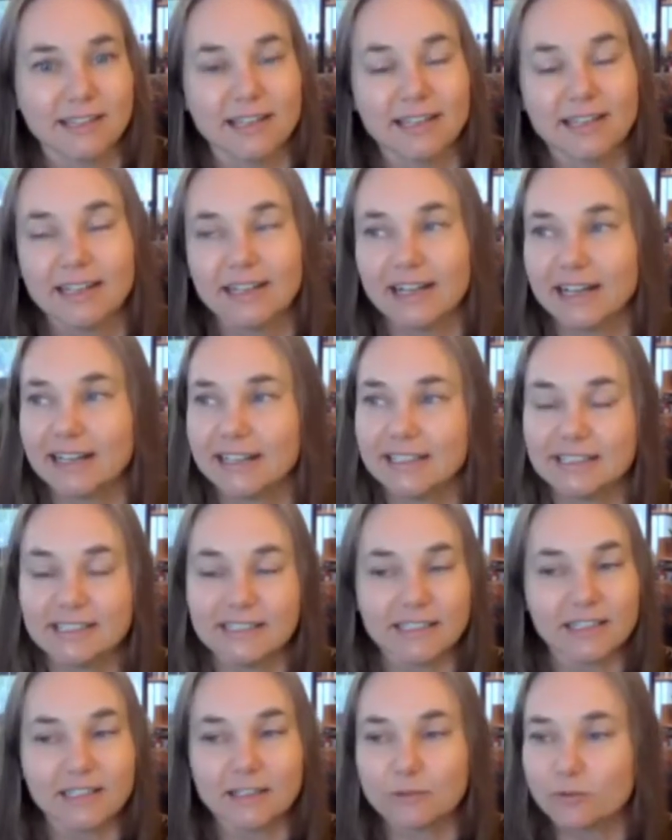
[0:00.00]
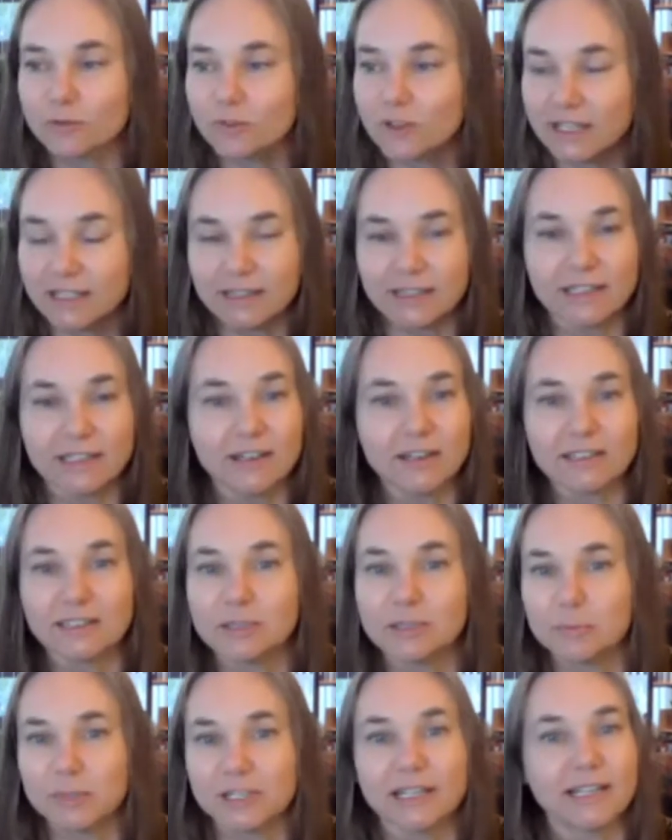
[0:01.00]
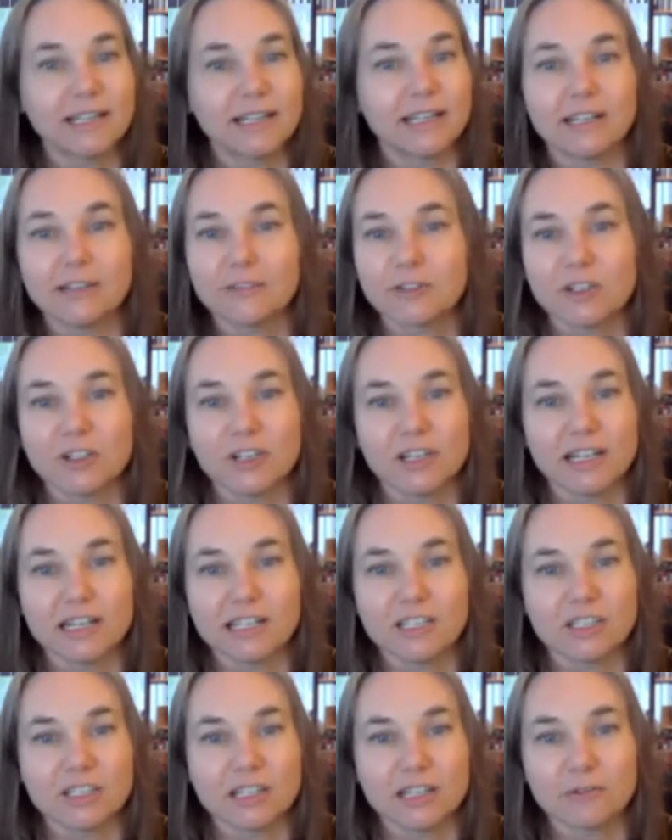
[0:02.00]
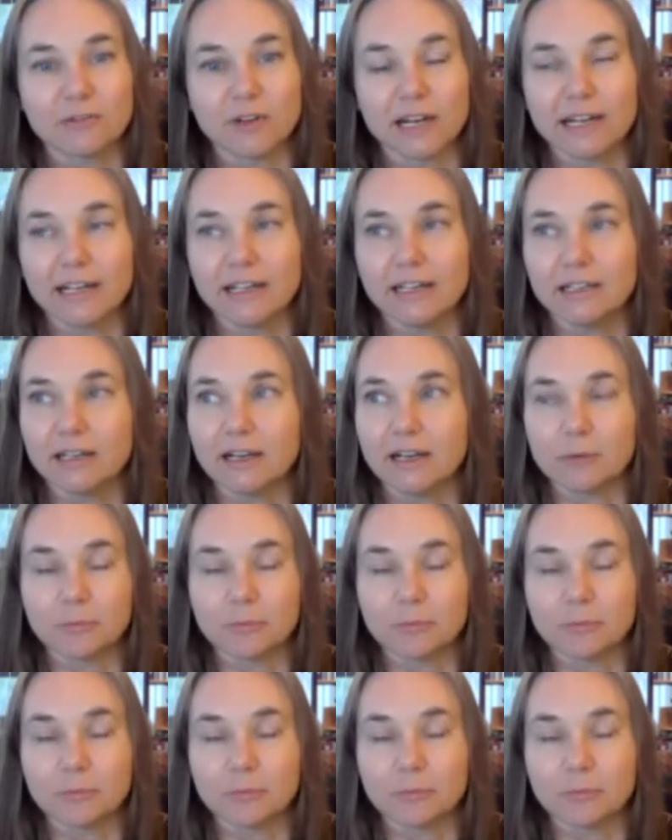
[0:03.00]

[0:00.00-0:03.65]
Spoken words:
Yes. And he did right there at the beginning of creation, right?